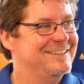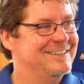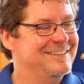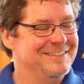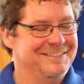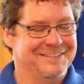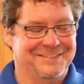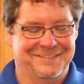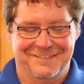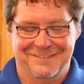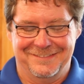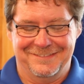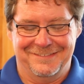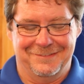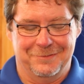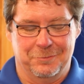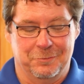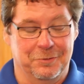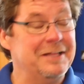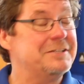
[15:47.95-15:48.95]

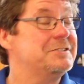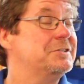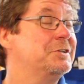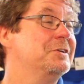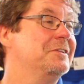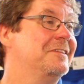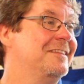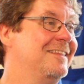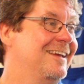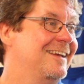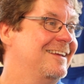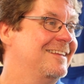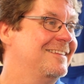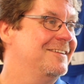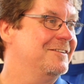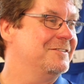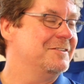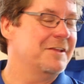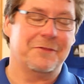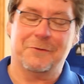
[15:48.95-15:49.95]
Well, that's a good thing.
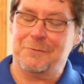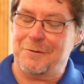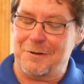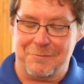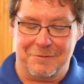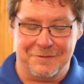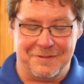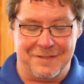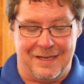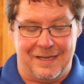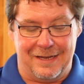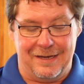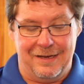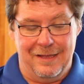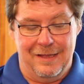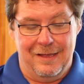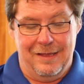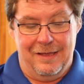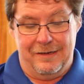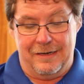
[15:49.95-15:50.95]
Yeah. Nothing wrong with that.
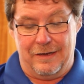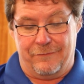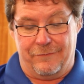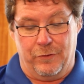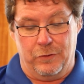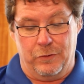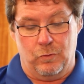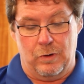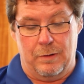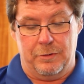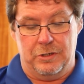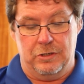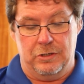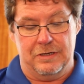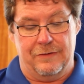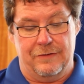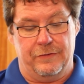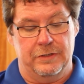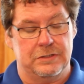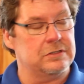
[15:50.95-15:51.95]
Now, for the women, you
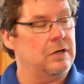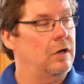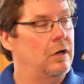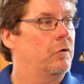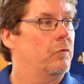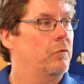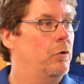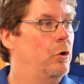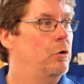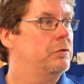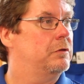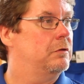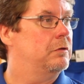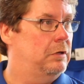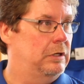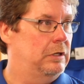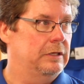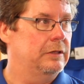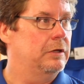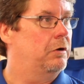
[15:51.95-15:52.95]
definitely saw growth
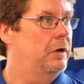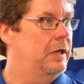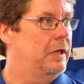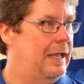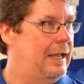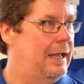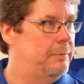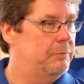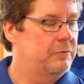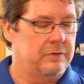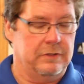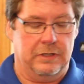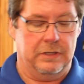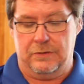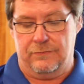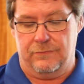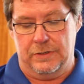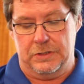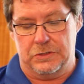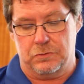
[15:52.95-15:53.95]
in their games, the
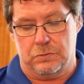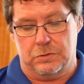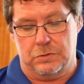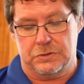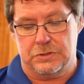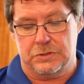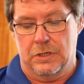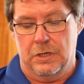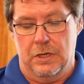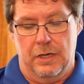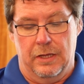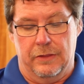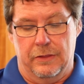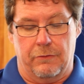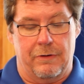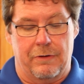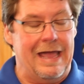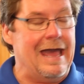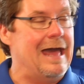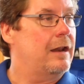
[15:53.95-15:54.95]
individuals,
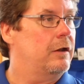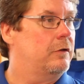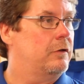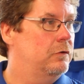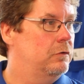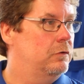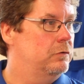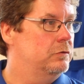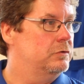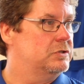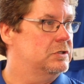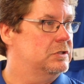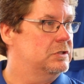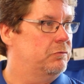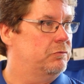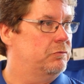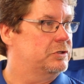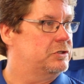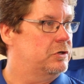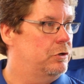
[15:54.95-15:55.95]
their attitudes and
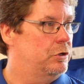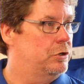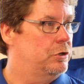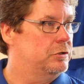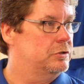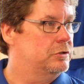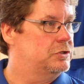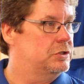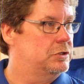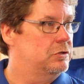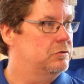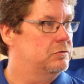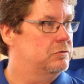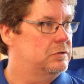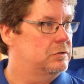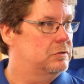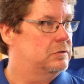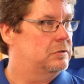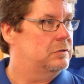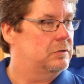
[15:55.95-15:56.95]
their returners, you know,
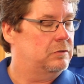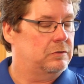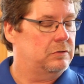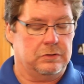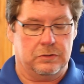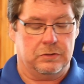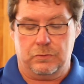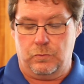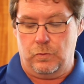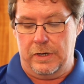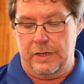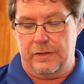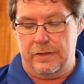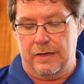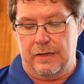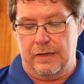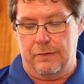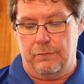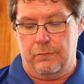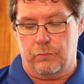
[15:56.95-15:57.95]
the way
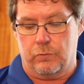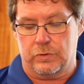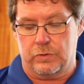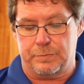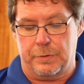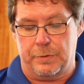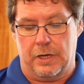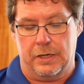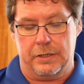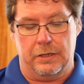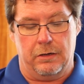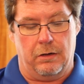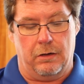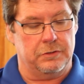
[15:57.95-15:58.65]
they responded.